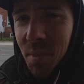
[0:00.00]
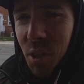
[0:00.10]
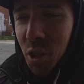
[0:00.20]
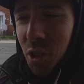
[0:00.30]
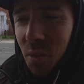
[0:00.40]

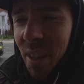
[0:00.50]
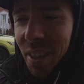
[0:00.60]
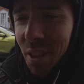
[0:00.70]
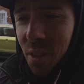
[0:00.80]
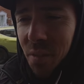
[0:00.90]
It's just a
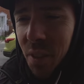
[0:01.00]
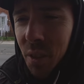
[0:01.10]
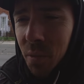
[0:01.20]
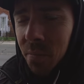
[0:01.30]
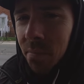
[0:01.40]
regular
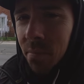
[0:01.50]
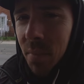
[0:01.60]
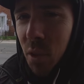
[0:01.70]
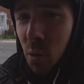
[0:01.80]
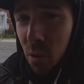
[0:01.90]
flu.
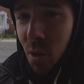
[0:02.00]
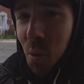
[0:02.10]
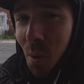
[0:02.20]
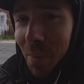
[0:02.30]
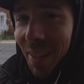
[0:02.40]
Don't
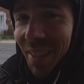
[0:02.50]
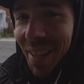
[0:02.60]
quote me on